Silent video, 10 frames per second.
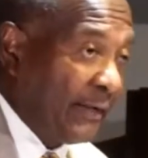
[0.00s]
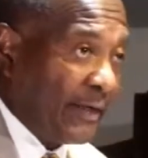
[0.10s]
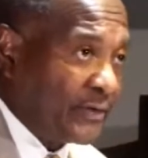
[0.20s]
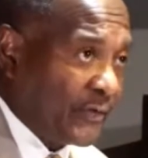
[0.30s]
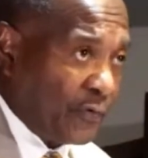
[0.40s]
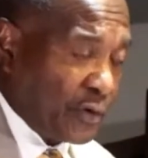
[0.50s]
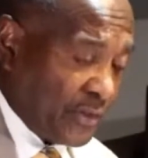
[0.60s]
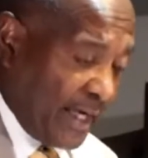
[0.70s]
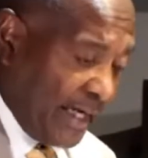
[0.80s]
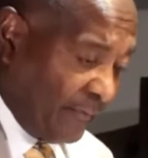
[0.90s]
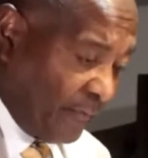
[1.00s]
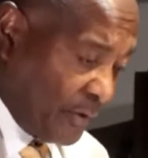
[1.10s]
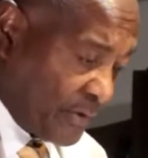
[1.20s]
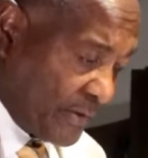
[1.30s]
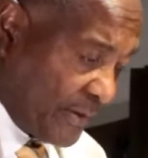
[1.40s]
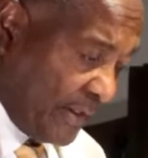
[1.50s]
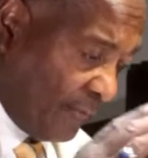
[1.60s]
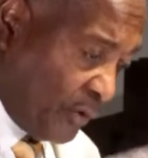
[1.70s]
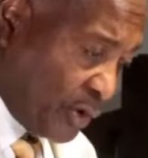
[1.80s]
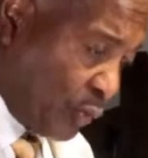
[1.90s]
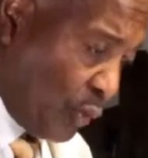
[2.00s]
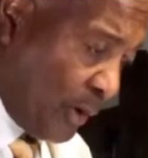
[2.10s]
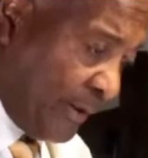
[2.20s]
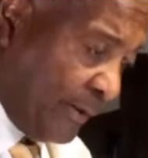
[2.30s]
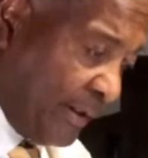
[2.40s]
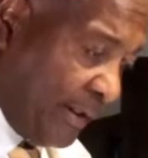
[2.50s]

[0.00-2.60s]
That's the first 9 verses. In verse 1,